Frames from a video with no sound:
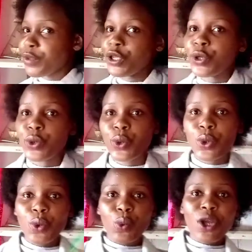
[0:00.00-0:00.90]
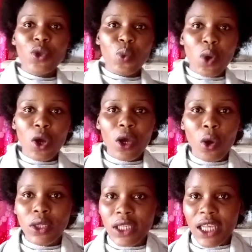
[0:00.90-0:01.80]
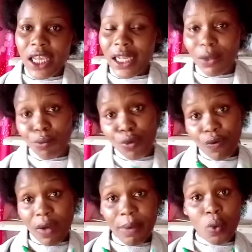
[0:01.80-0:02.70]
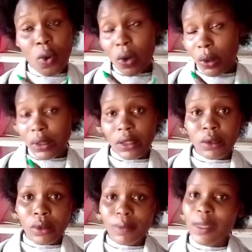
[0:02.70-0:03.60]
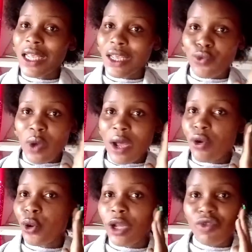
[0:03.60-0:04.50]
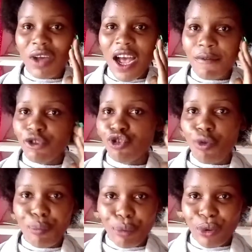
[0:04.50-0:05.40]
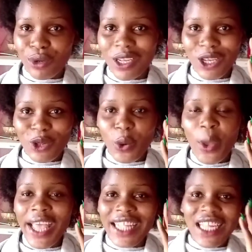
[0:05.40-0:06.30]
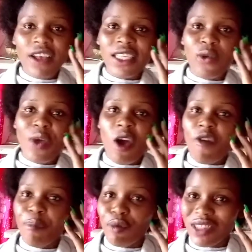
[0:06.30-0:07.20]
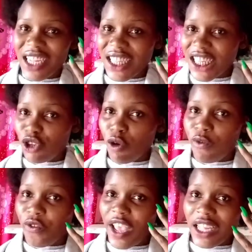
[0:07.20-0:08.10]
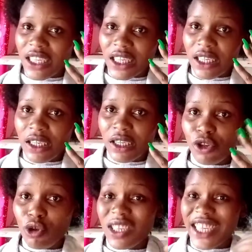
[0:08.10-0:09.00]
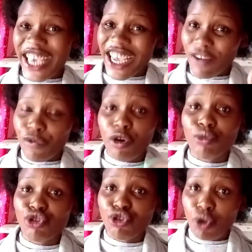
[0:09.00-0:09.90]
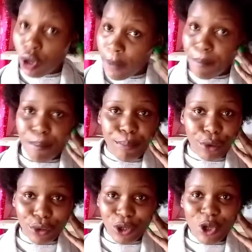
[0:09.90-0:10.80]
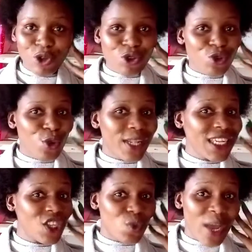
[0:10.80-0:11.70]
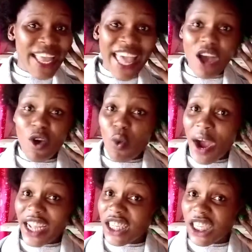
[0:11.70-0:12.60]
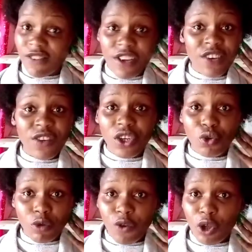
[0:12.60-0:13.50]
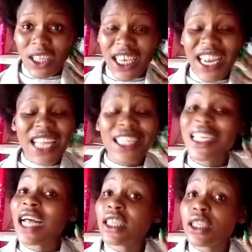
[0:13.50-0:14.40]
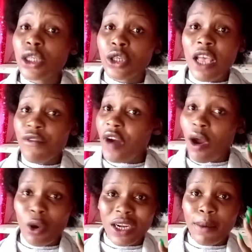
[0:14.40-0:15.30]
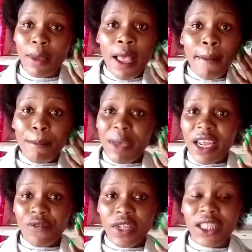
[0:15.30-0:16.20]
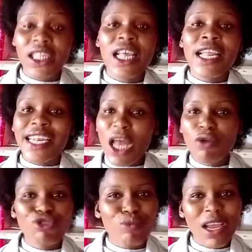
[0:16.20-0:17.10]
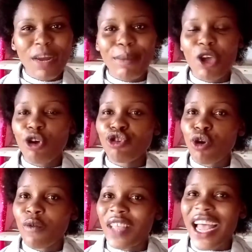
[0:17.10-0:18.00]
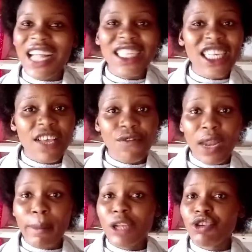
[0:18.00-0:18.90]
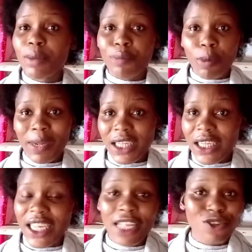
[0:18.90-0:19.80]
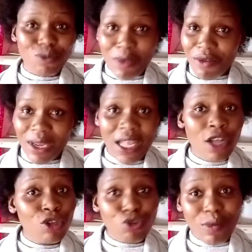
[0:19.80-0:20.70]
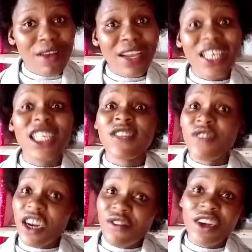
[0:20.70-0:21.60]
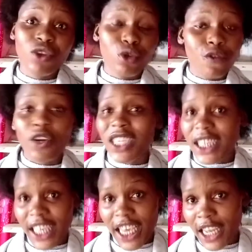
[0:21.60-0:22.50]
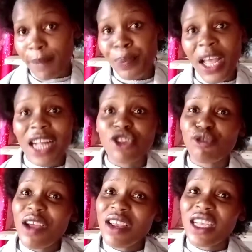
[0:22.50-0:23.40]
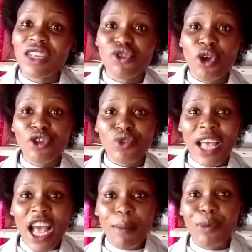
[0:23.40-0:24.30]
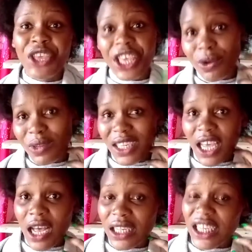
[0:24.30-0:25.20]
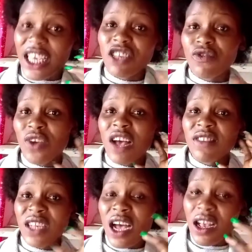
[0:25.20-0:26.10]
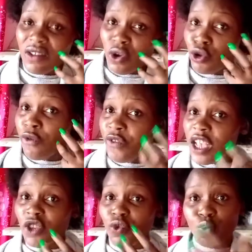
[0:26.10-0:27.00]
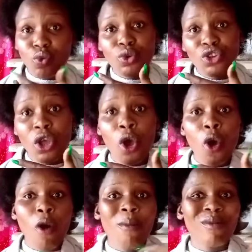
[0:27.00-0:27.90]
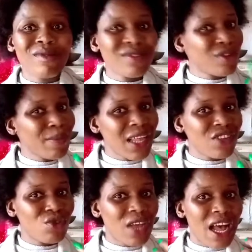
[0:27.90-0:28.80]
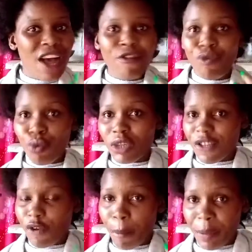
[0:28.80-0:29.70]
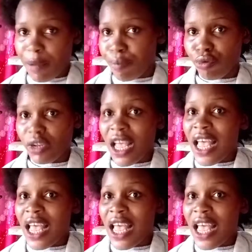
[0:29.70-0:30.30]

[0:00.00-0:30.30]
You know, when you walk on a move, I mean walk on sun, you are not going to have sunburn. You know, it has a way of protecting your face, your skin from sunburn. So that is why egg white is very, very good for your skin, and it has several other benefits. Now, turmeric, because of the anti-inflammatory properties in turmeric, turmeric is very, very good for the skin. And turmeric is going to help heal scars. In case if you have scars on your face, wounds, sometimes you can have wounds from pimples.